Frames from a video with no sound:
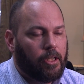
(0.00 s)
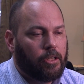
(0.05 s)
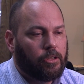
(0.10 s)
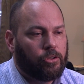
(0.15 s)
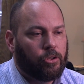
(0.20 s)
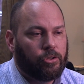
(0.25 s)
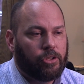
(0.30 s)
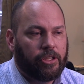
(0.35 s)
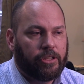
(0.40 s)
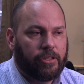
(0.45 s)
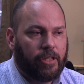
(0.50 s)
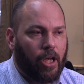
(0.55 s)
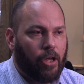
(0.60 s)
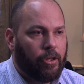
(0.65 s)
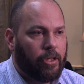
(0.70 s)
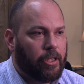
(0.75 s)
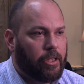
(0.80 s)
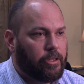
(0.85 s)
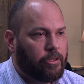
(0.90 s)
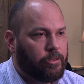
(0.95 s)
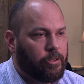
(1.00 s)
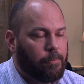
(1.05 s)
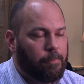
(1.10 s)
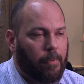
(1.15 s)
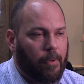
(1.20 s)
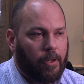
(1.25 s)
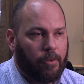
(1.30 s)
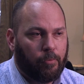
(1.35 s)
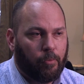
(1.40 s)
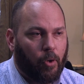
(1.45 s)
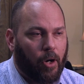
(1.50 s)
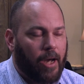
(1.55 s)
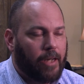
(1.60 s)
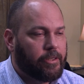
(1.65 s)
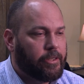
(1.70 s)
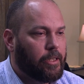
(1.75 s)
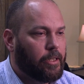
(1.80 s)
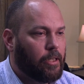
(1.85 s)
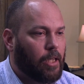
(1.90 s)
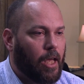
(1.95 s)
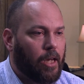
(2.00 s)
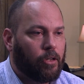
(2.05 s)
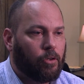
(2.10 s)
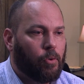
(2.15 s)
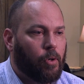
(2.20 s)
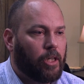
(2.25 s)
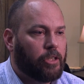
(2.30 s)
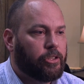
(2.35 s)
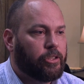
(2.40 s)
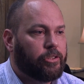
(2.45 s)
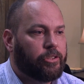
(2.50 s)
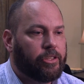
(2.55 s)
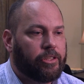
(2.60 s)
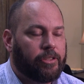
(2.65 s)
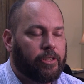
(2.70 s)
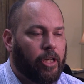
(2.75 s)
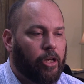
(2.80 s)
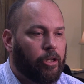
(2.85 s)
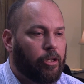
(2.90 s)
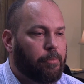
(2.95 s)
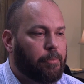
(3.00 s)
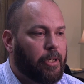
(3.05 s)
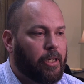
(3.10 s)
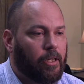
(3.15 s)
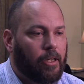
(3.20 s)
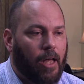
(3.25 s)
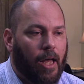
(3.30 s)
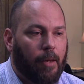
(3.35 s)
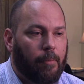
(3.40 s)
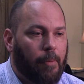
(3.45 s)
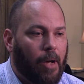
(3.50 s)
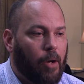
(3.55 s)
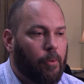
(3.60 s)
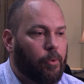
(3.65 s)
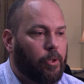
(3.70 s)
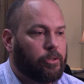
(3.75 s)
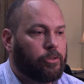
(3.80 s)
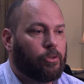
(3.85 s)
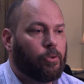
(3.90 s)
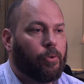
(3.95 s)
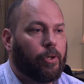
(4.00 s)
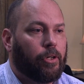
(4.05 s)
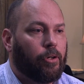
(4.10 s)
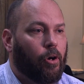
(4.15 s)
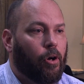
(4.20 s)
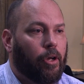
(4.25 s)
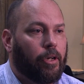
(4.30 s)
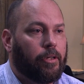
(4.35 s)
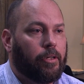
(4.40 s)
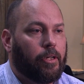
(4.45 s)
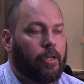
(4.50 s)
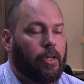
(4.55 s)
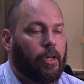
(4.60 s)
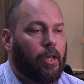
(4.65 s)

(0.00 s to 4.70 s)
So she's telling us, and we're asking a lot of questions, she's telling me a lot about what's going on.